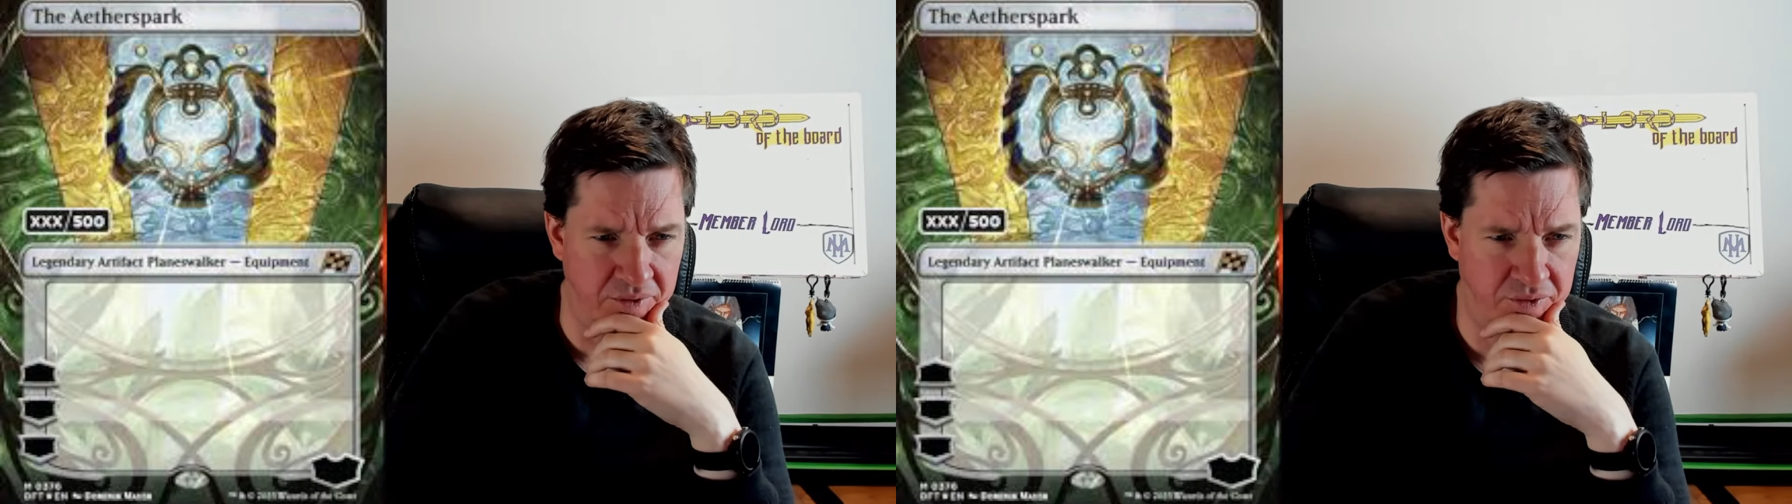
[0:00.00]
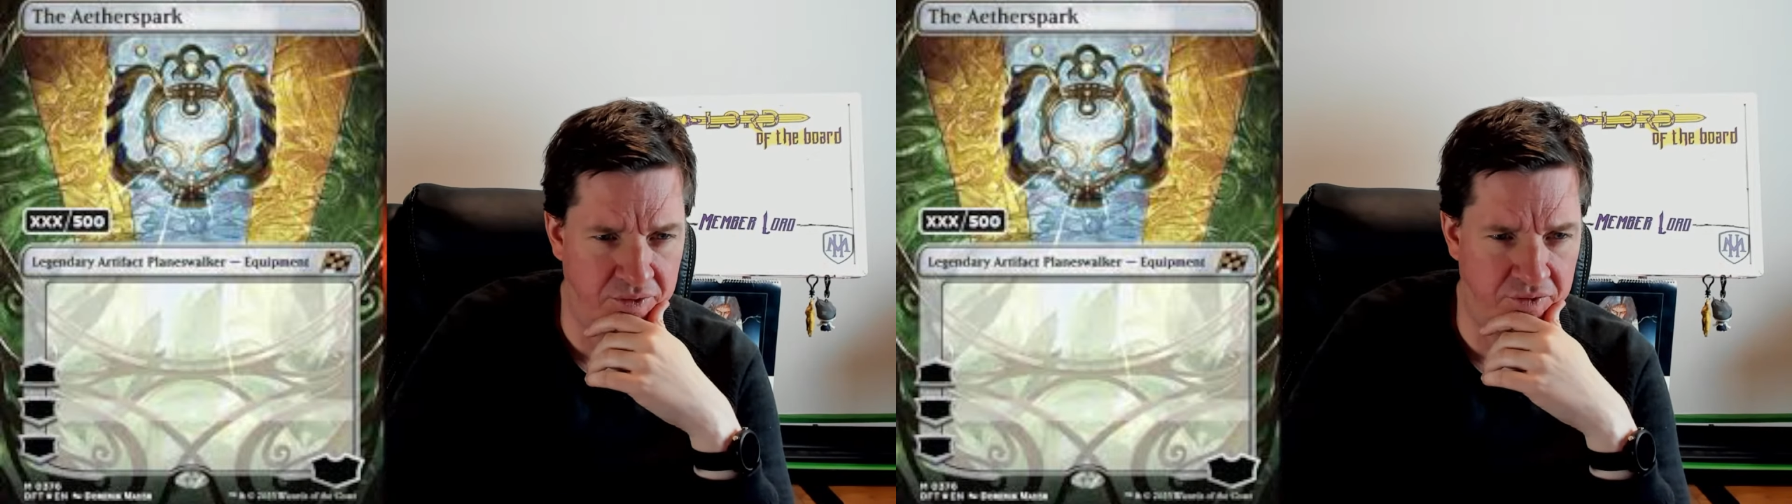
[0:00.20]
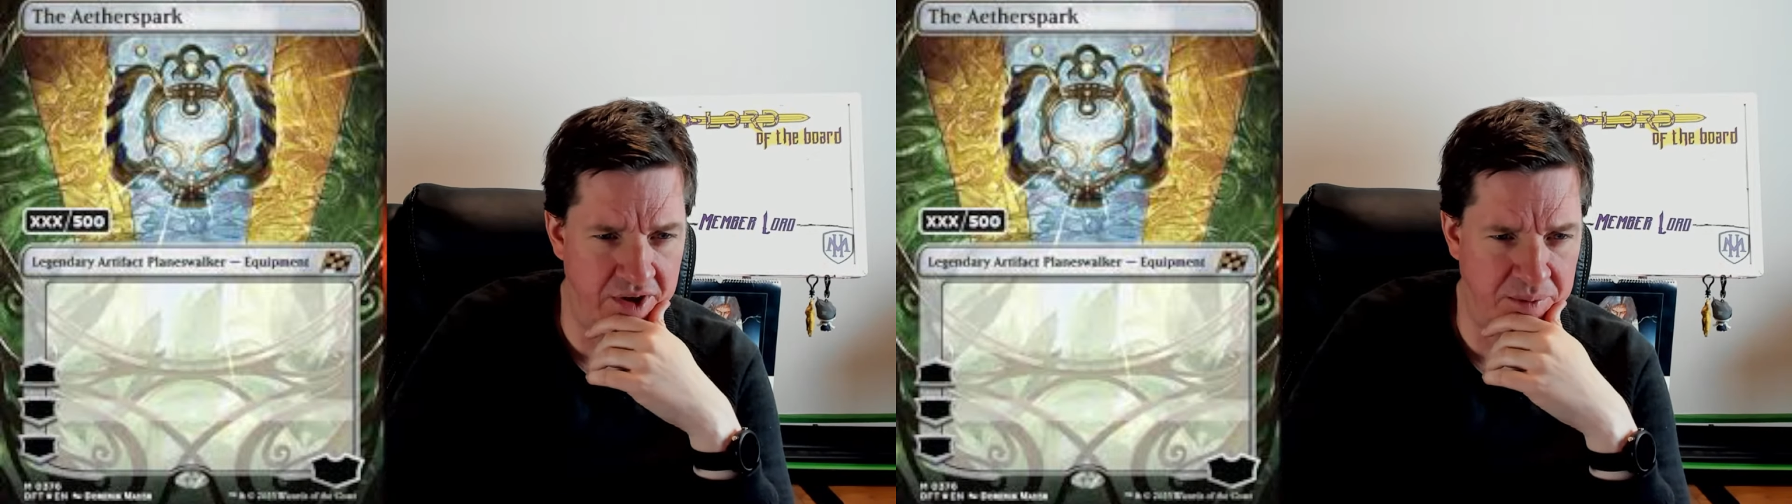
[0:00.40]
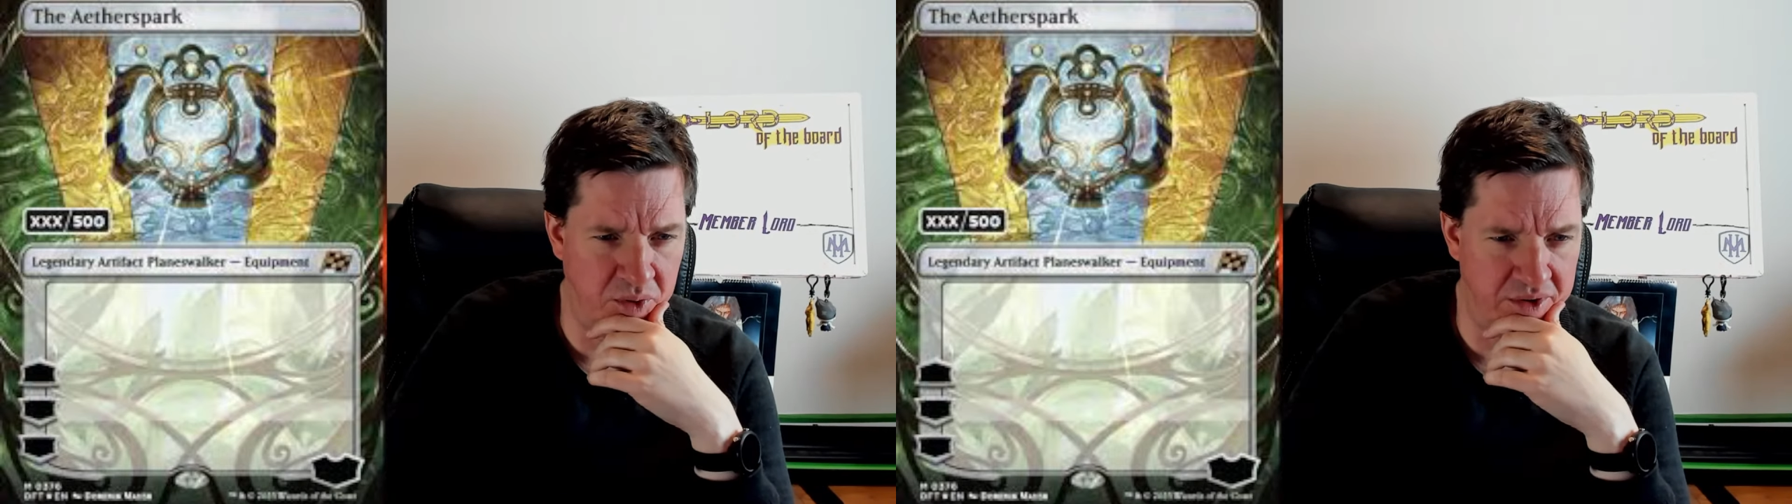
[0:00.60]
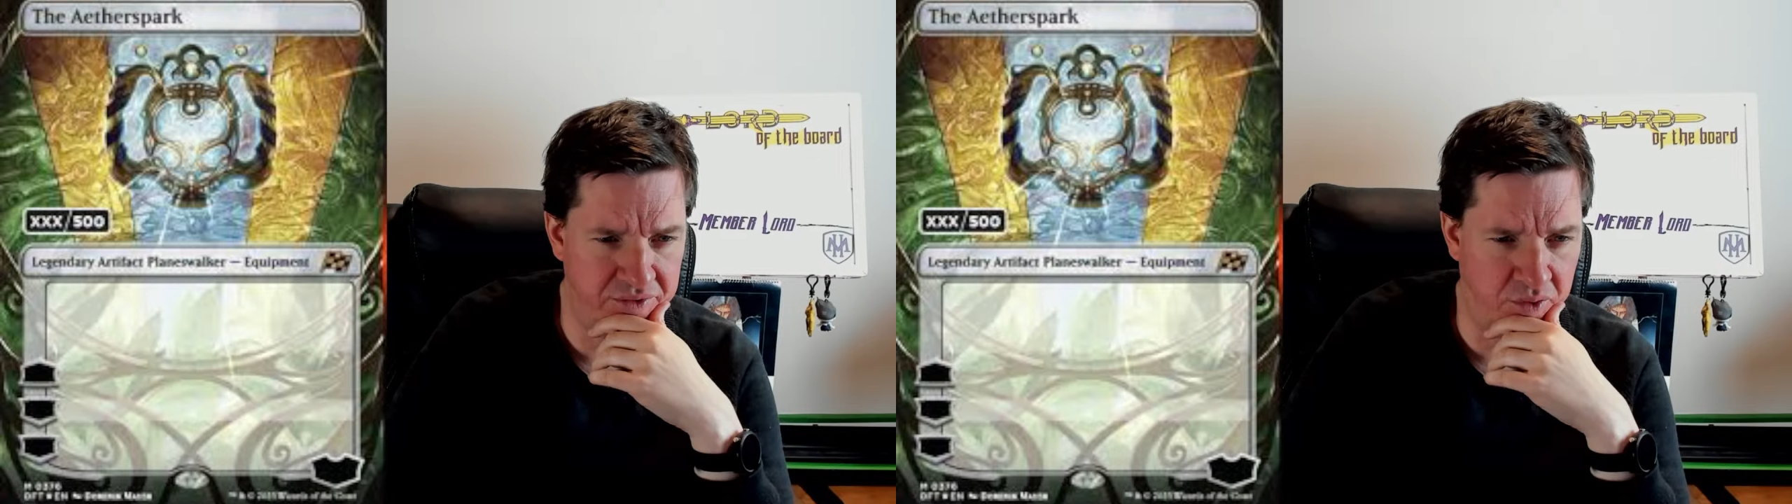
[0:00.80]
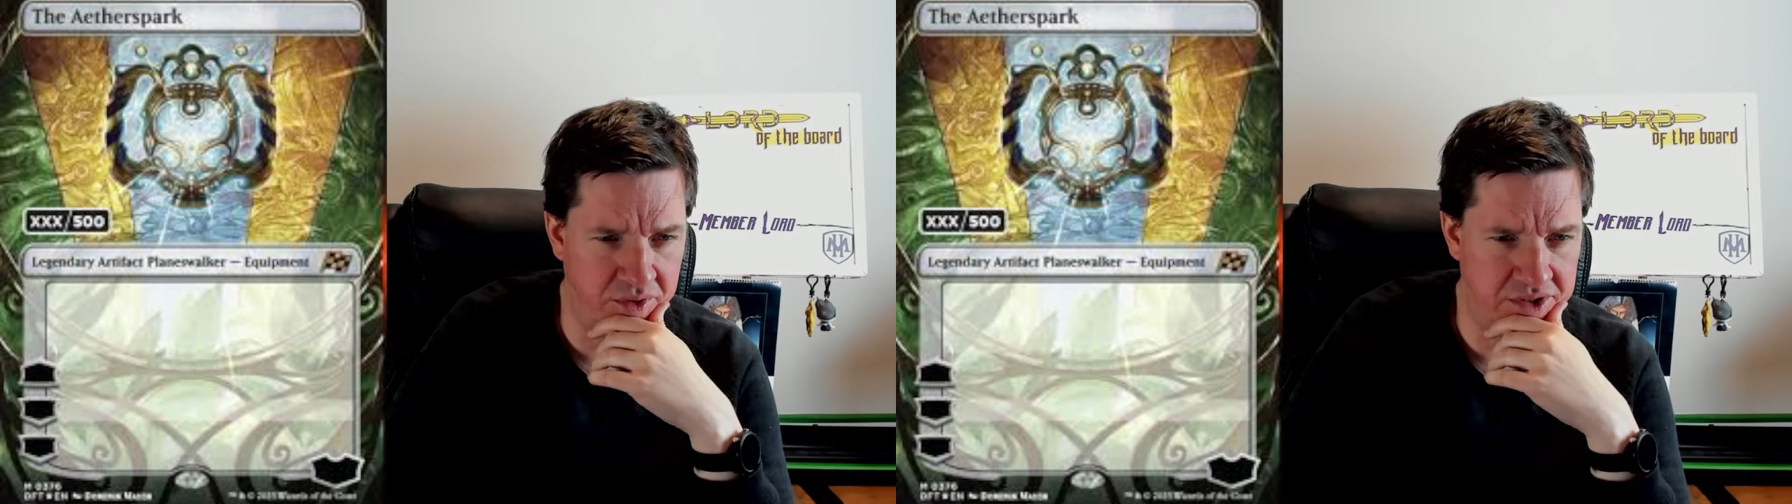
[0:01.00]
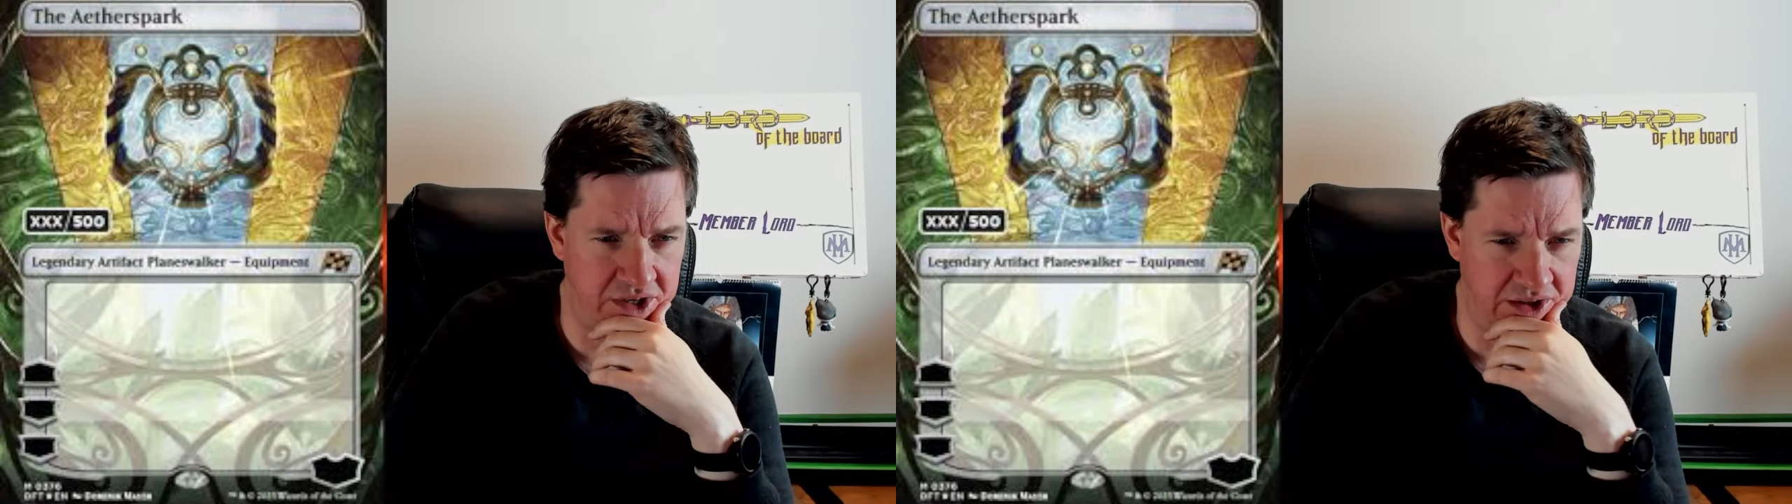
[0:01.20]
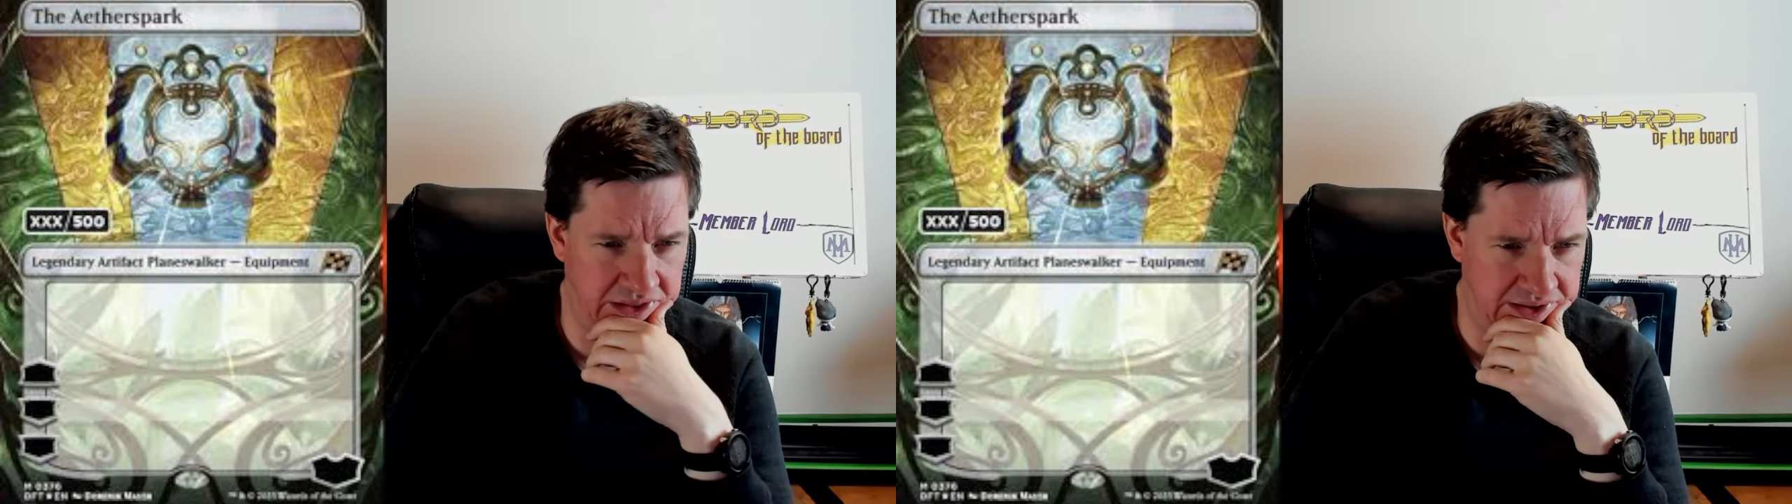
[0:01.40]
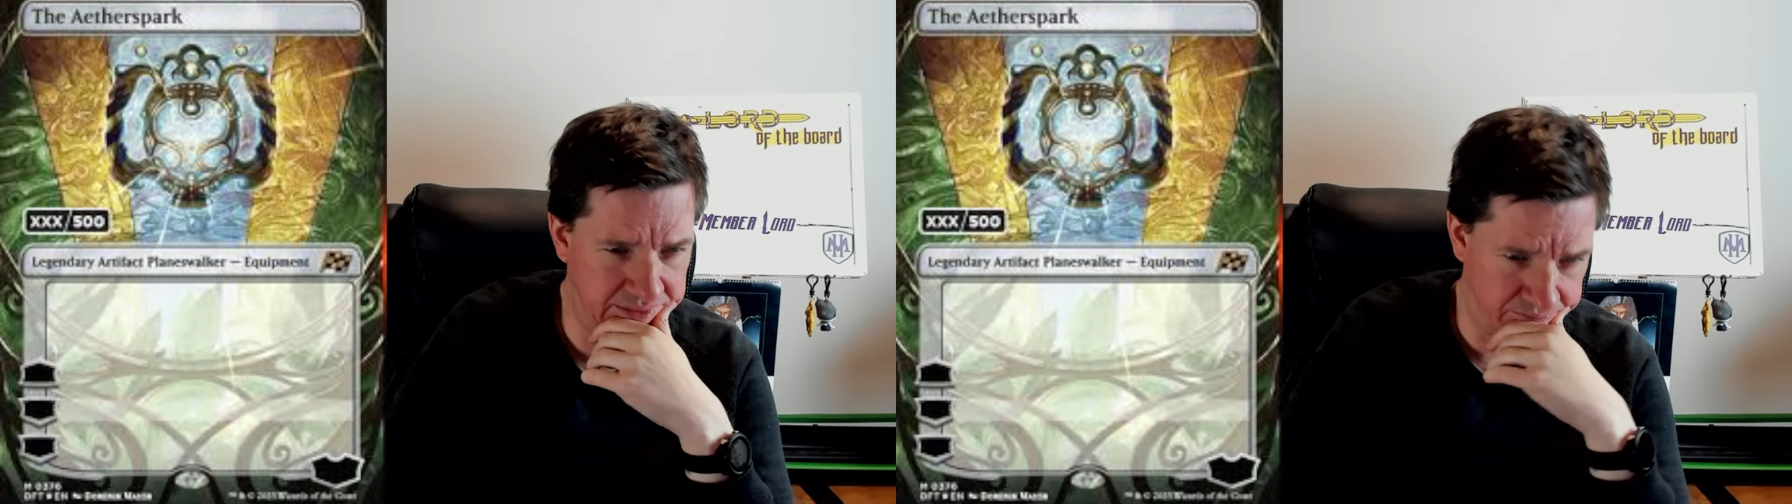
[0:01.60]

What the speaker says: February 14th?